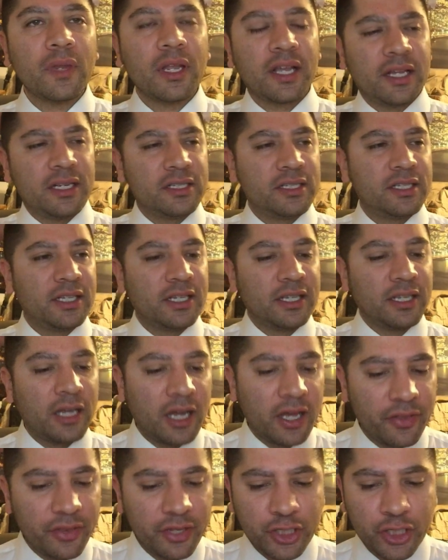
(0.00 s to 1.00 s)
because
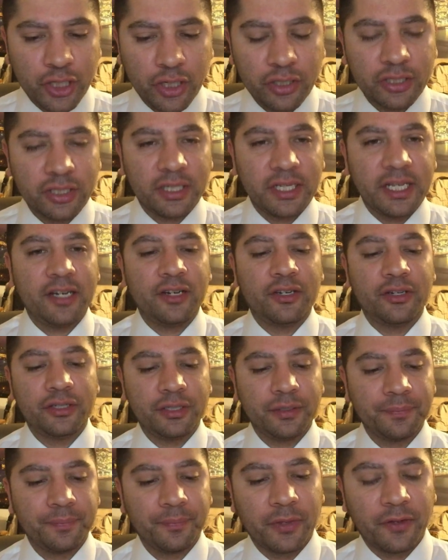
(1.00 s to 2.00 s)
uh, the church
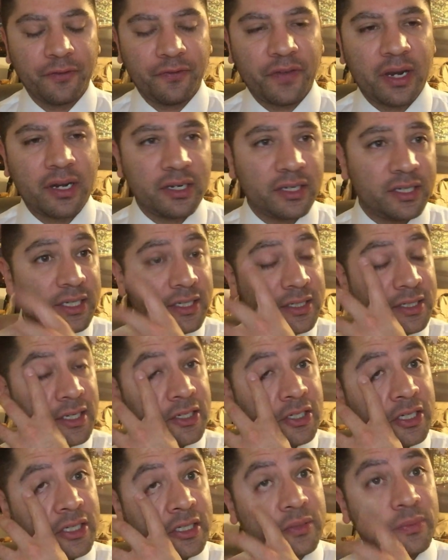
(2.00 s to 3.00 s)
leaders, the Pharisees that
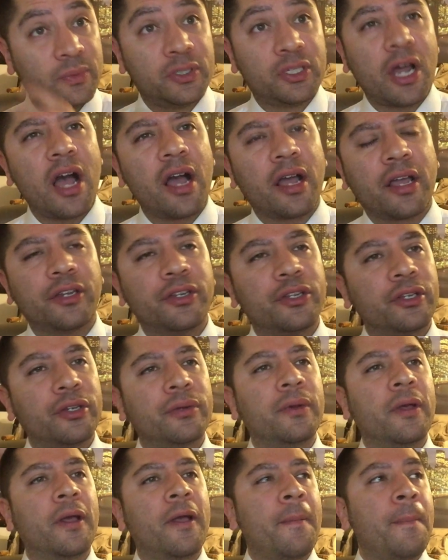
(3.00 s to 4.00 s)
Jesus was talking
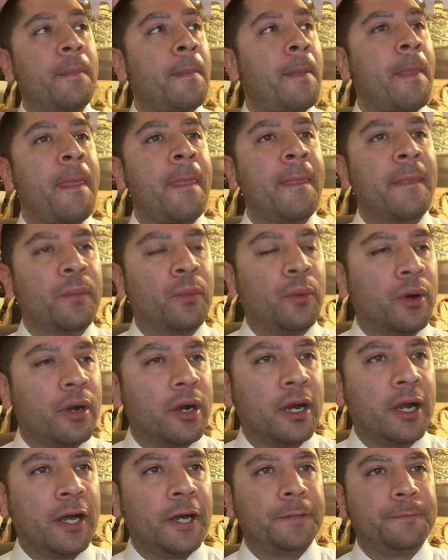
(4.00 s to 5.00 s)
to,
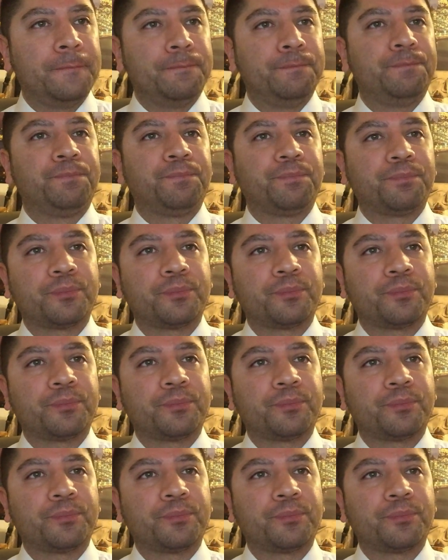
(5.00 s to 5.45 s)
were um,